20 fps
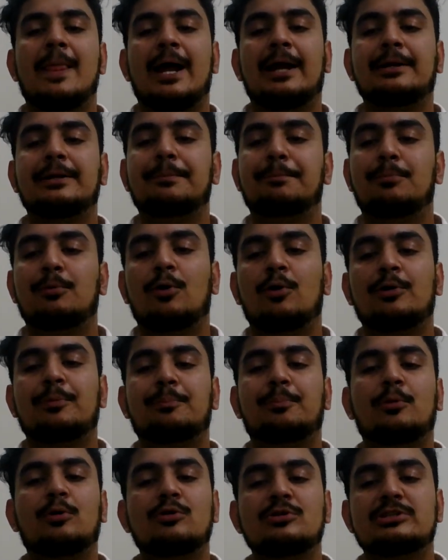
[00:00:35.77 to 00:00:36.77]
and or
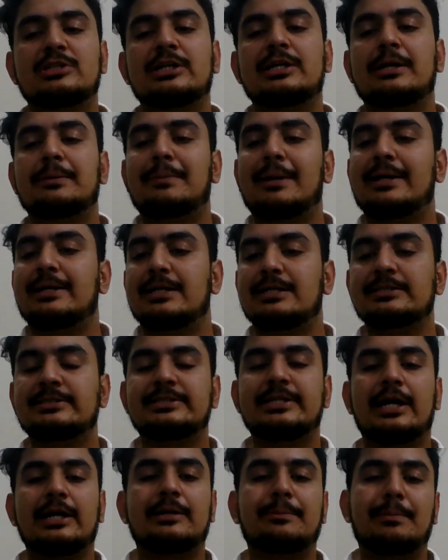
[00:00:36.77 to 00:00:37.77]

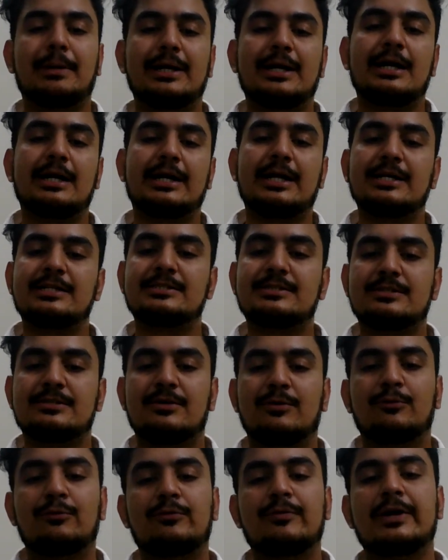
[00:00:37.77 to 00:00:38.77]
post-independence, death penalty is
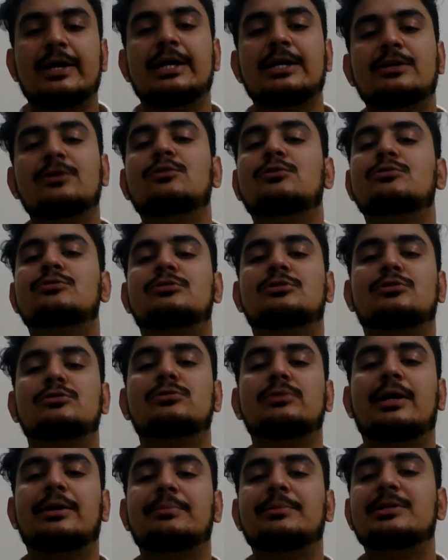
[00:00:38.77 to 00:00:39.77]
way used
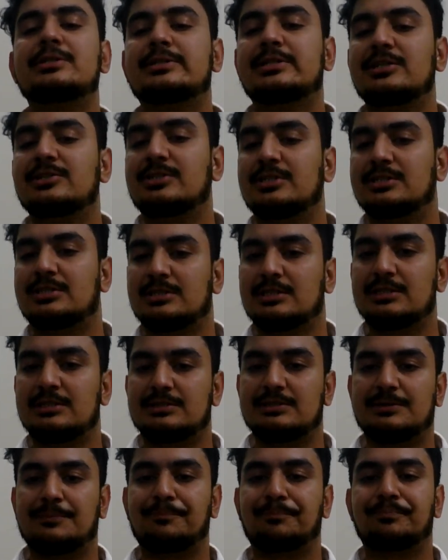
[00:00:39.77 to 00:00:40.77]
to administer justice.